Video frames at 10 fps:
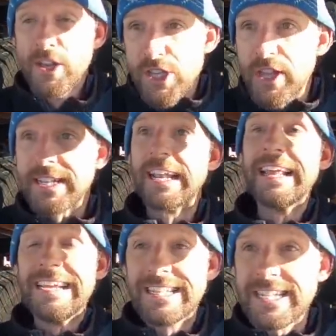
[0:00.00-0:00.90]
So it
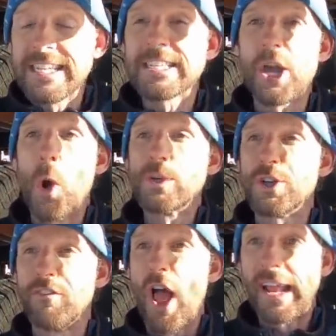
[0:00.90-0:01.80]
leads to this
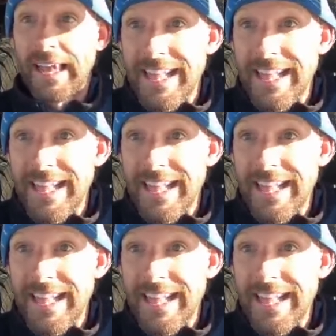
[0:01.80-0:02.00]
culture of like,